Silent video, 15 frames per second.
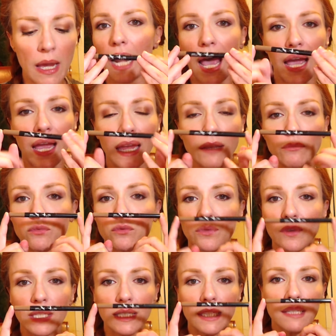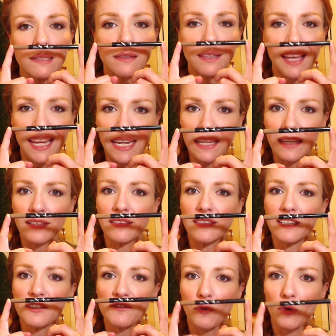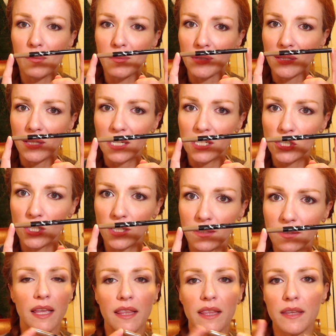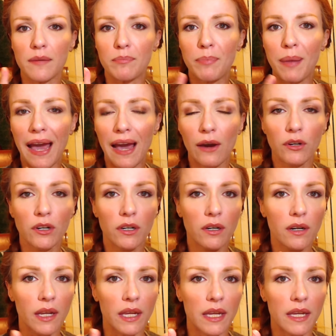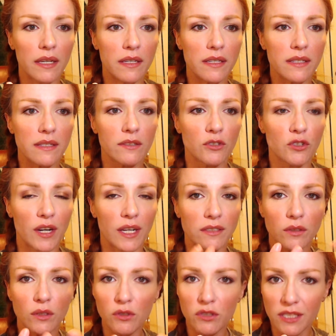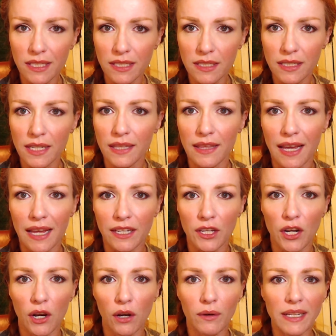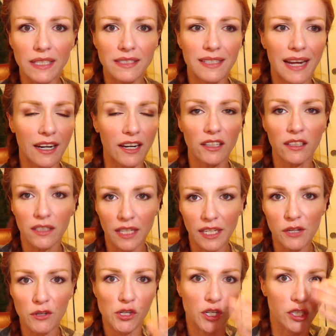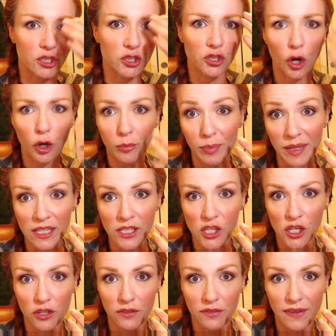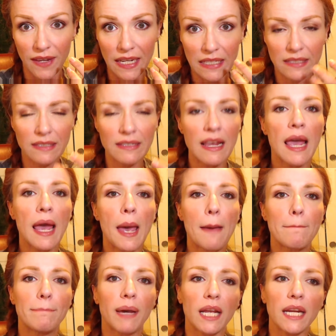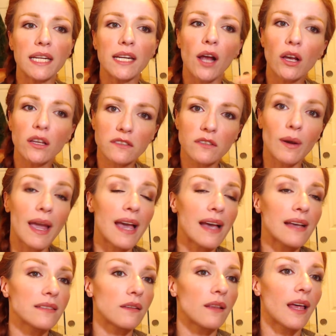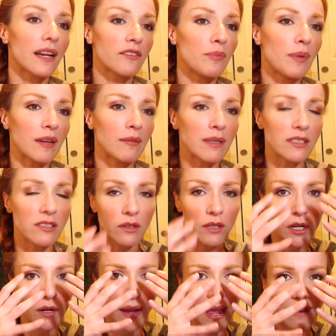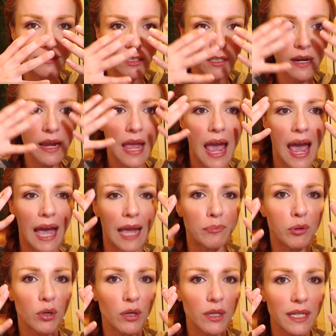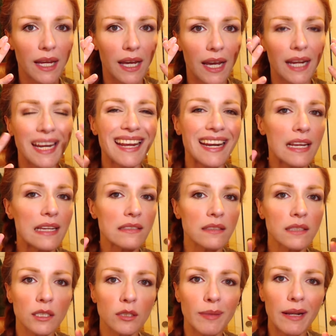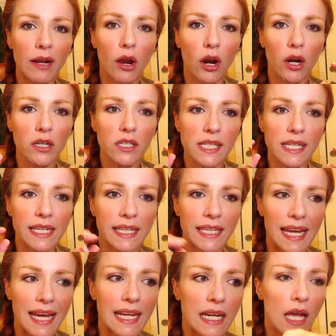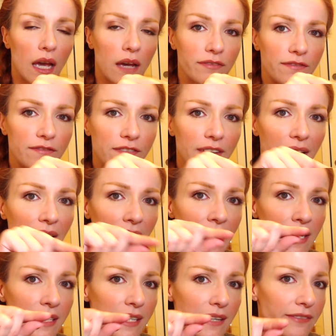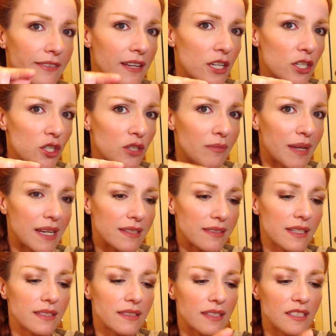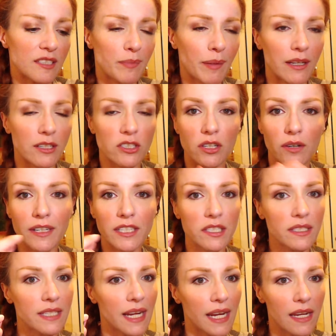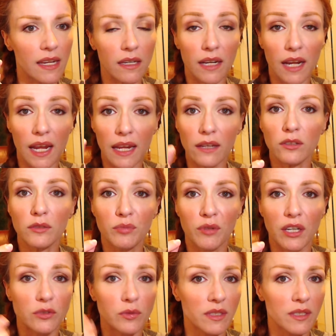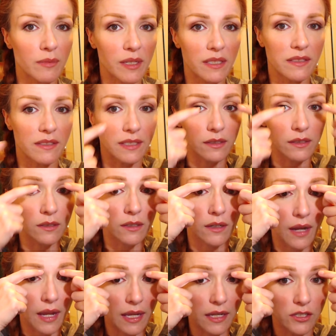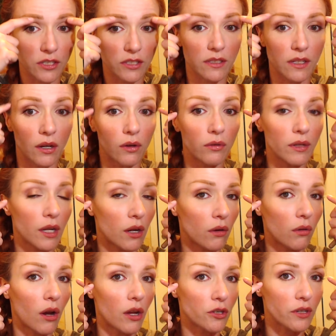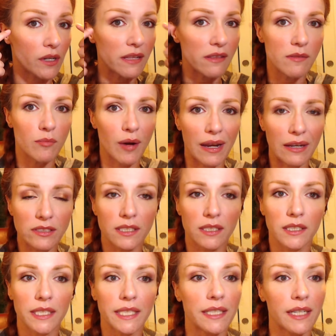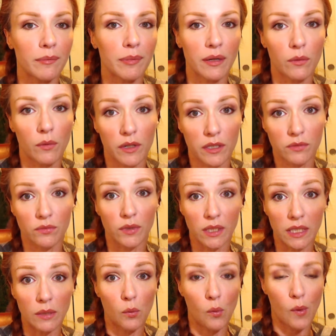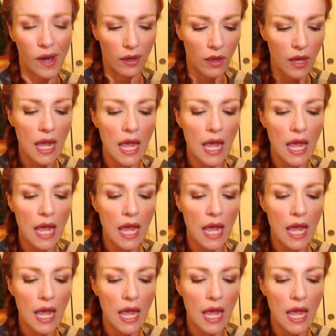I really like this formulation. The powder is translucent in that, you know, it's not going to look like you took a Sharpie to your face, but it also has a lot of pigment. So, you know, after I put it on, it is a little bit hard to get a fine definition because it is a sponge. So I just take an angled brush with some concealer and just go, you know, underneath the brows to clean it up, and it works really well.